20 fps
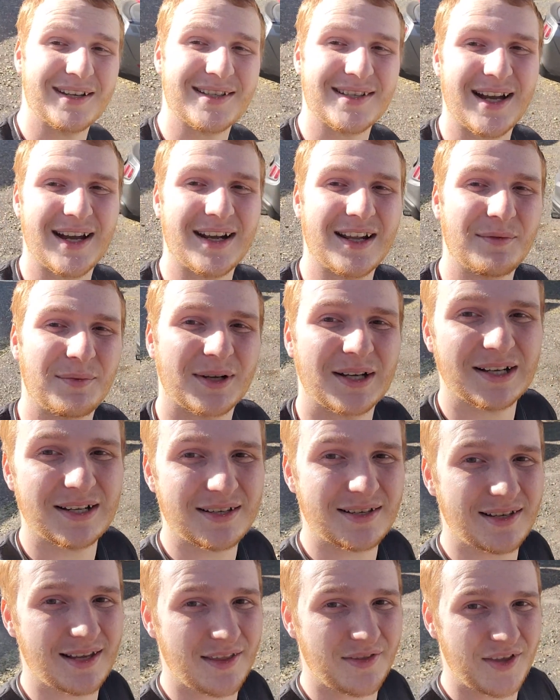excited
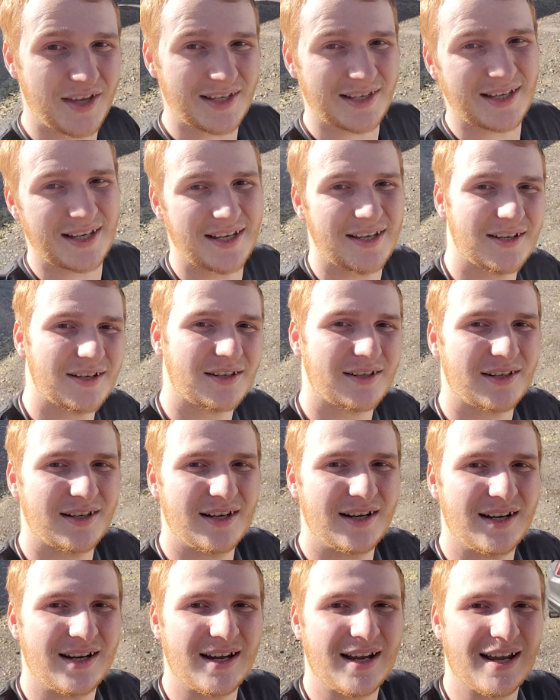because this here
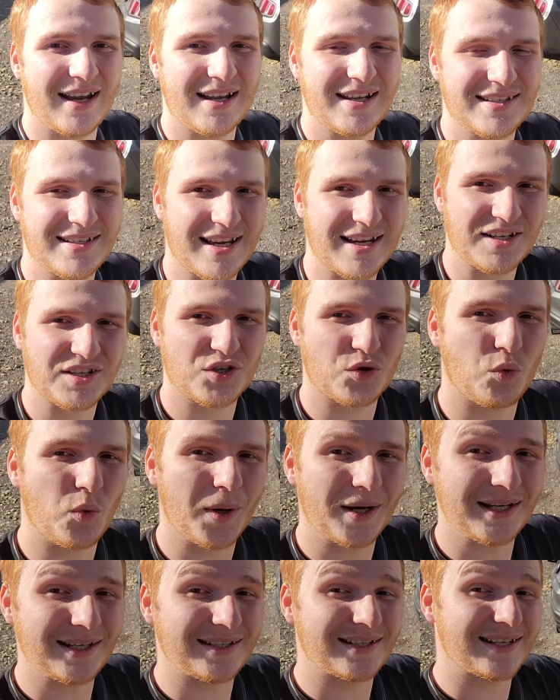is a
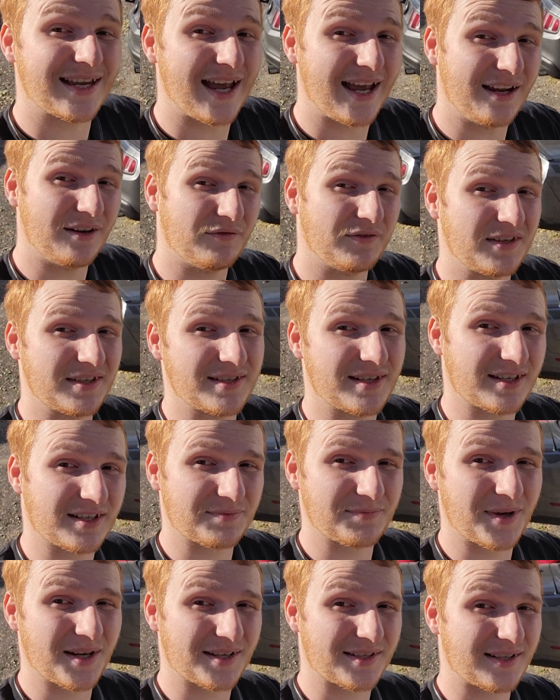2010 V6
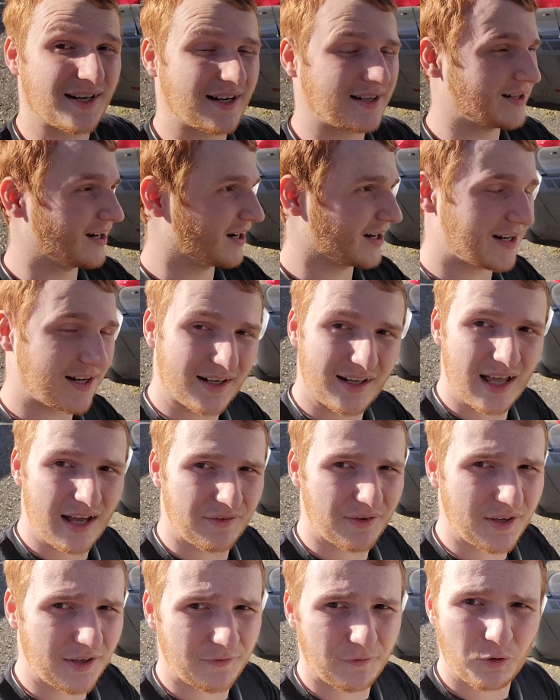Mustang. Not an
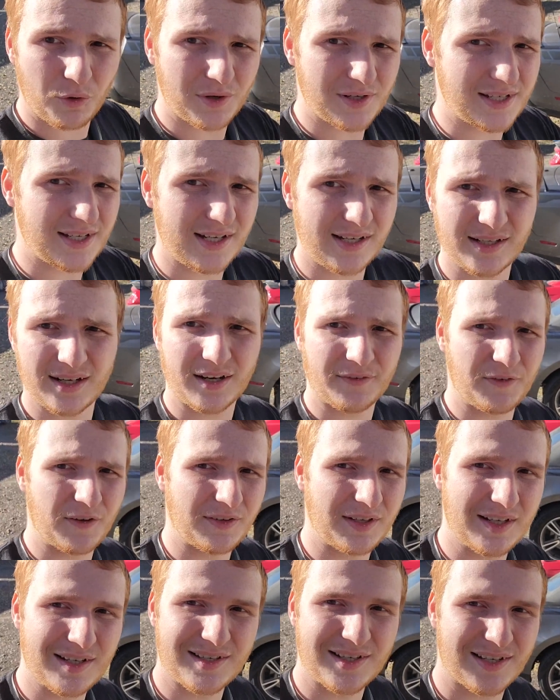11 to 14, not a
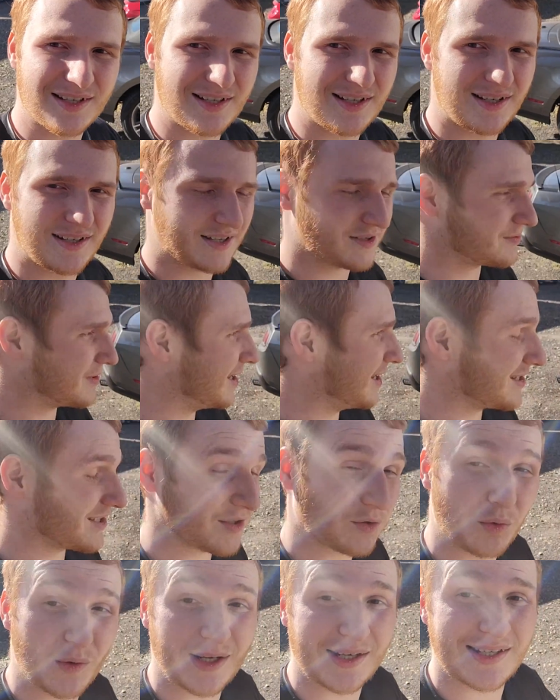15 to 16, that's right, it's a
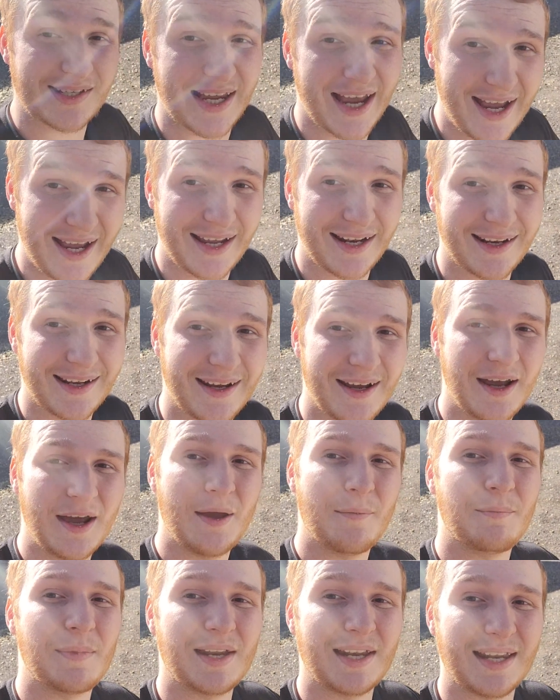2010,
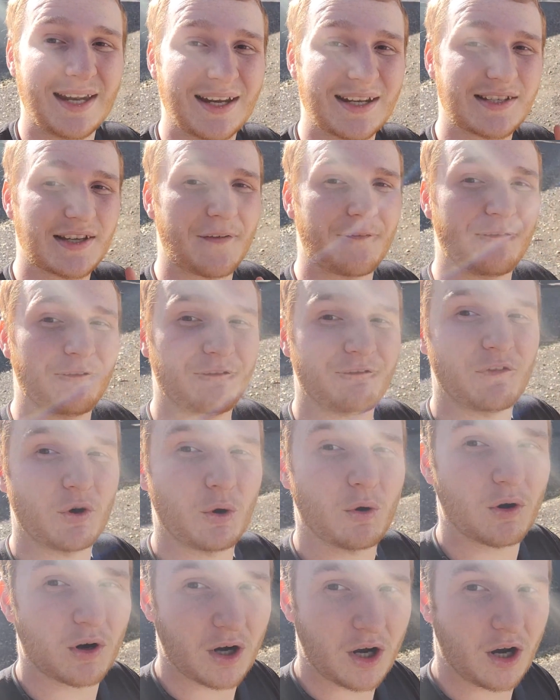meaning it is a
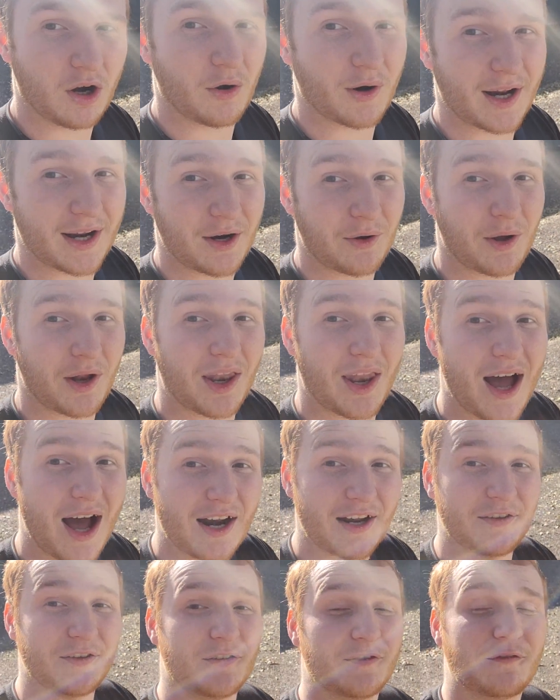4.0. And I know a
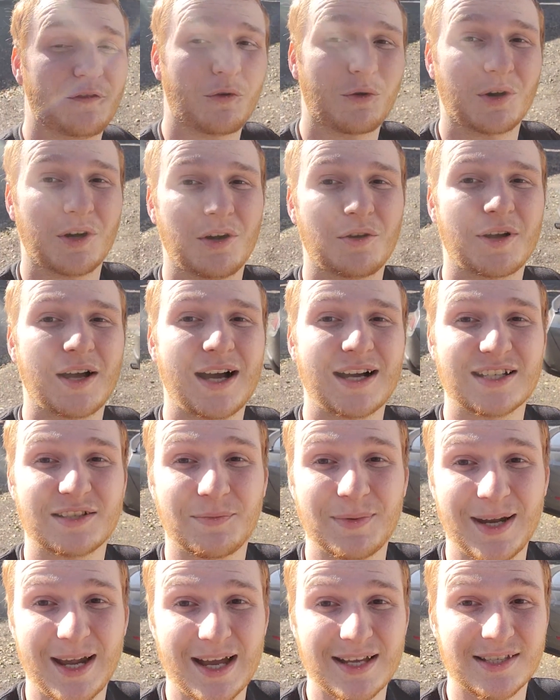lot of you 4.0 guys have
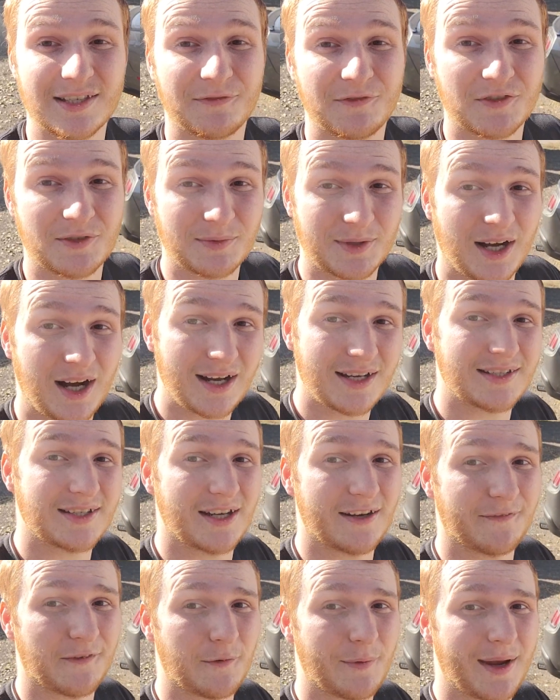been asking for some
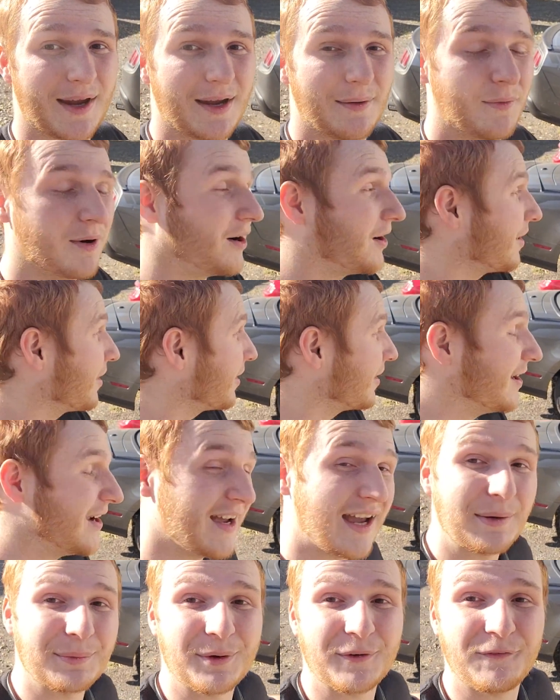content from AMR,
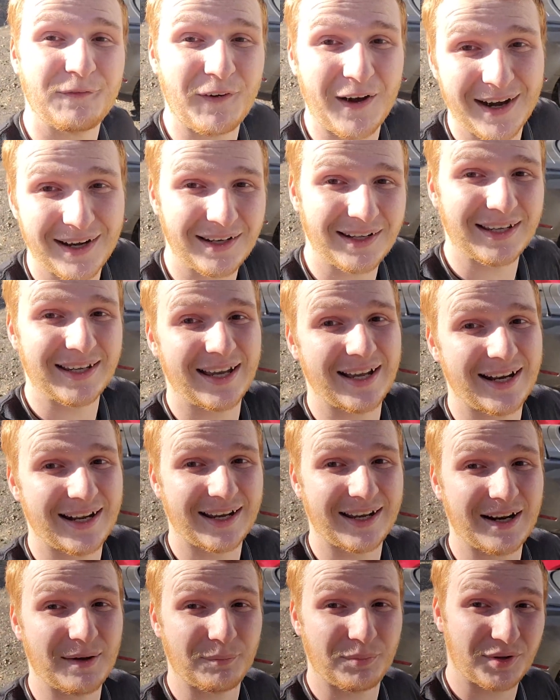and we're finally
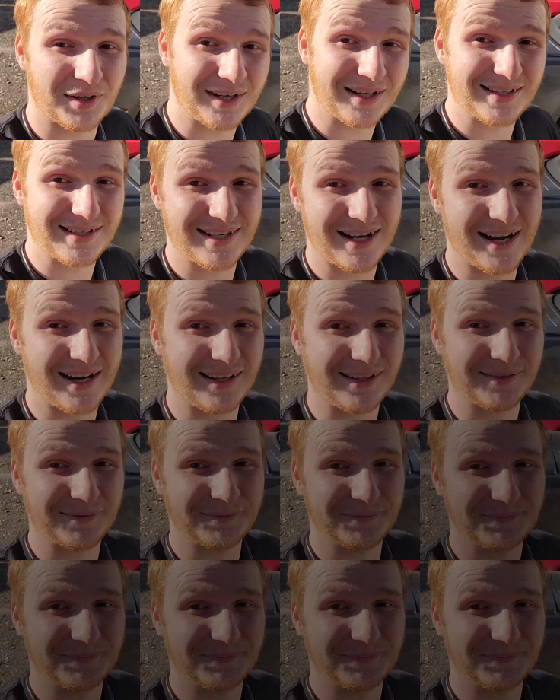getting it. I'm pretty excited.